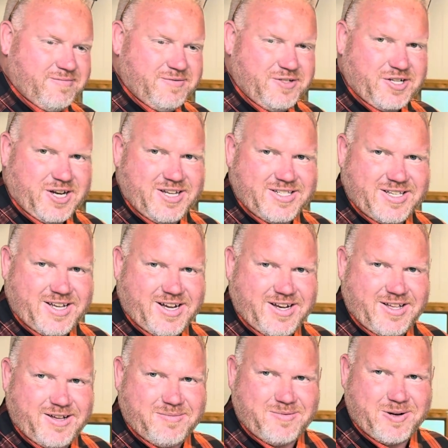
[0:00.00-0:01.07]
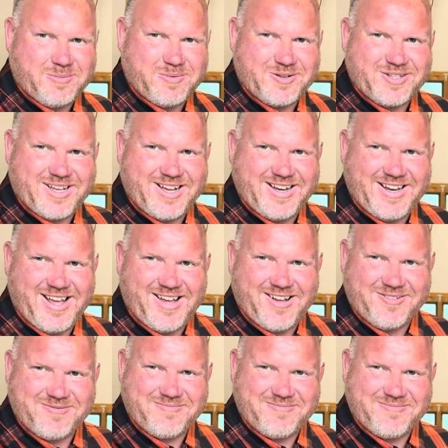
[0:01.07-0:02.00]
Shiny side up, rubber side down.